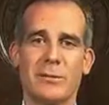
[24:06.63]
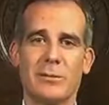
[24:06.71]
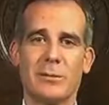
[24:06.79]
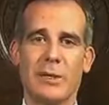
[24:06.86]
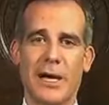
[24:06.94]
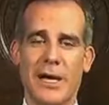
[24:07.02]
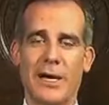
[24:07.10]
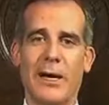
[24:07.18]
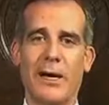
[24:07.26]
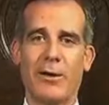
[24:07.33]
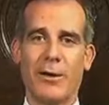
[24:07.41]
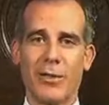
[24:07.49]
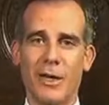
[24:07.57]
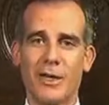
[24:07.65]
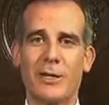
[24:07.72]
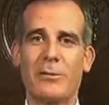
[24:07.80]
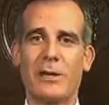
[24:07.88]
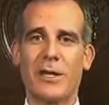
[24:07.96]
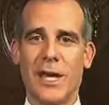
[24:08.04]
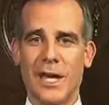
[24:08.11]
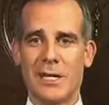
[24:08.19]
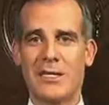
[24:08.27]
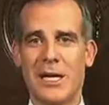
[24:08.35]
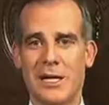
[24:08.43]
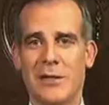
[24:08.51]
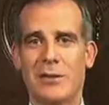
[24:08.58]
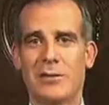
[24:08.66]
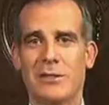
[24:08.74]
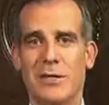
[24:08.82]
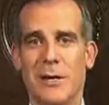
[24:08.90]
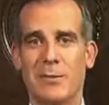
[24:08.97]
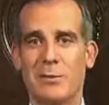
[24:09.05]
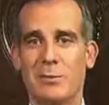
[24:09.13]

But I would think that we can take those steps.